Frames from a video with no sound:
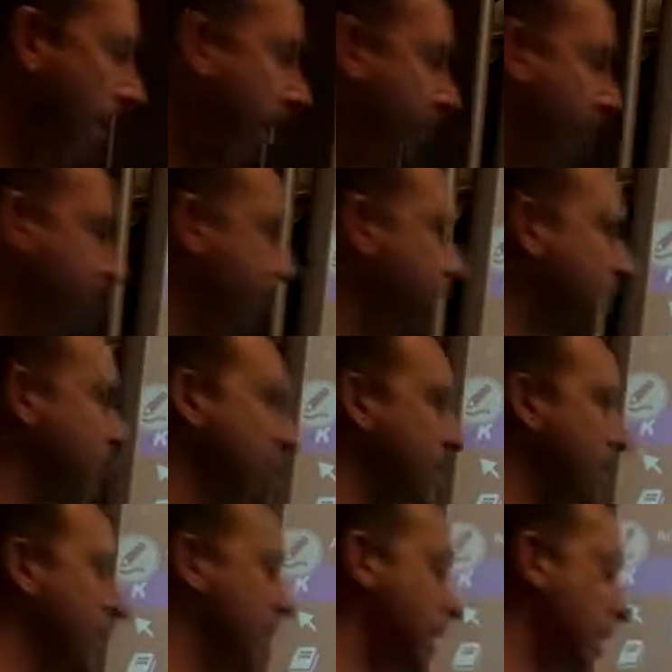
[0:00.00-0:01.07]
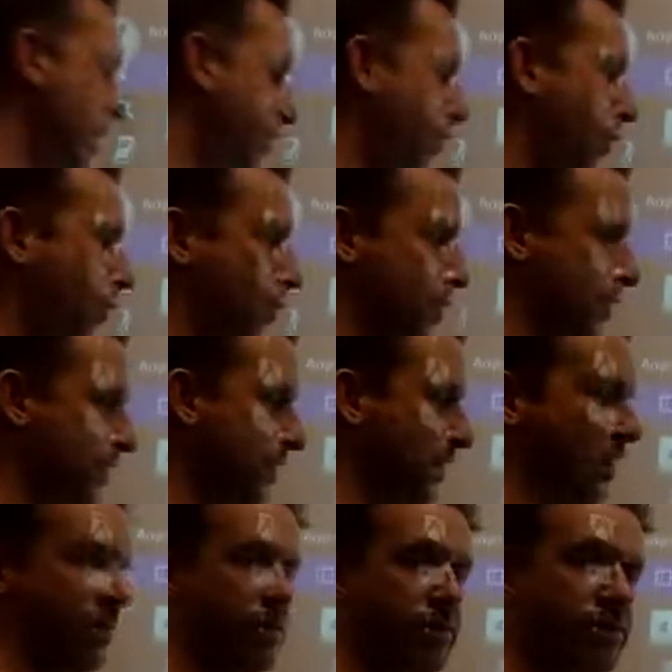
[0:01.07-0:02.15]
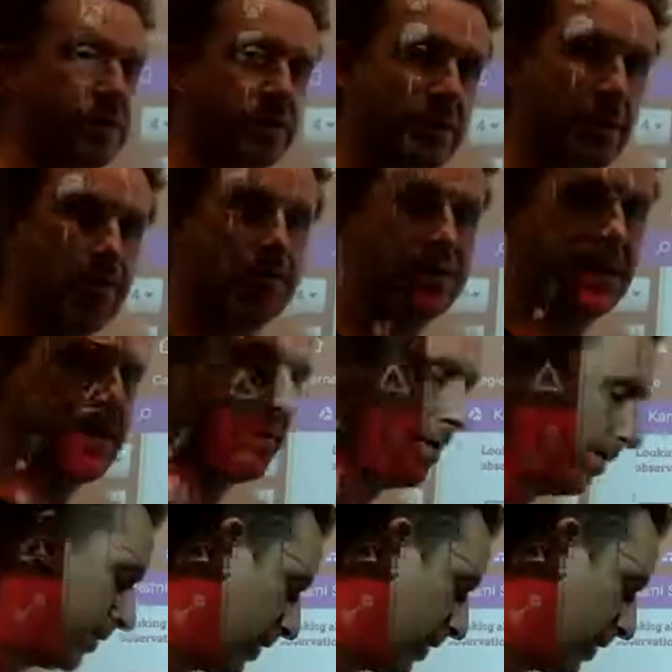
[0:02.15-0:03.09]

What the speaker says: All right? And then 4, you've seen all the other examples